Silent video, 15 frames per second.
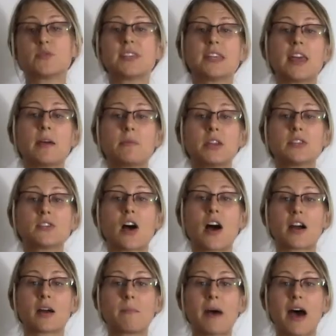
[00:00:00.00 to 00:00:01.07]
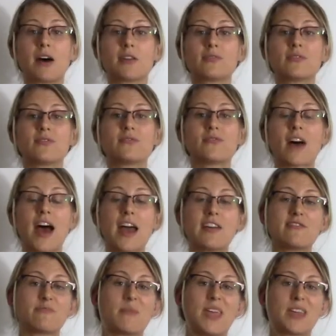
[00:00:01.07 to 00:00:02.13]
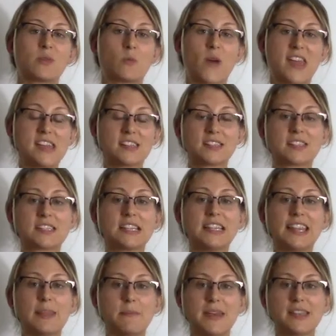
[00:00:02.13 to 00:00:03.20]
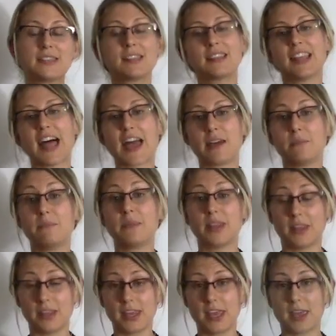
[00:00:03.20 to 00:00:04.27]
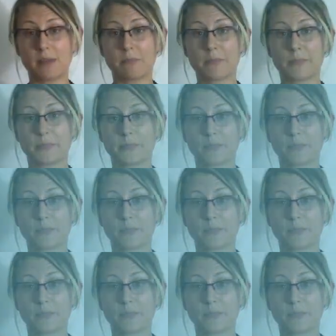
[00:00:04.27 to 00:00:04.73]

So today I'm going to talk about 5 main ways to limit liability.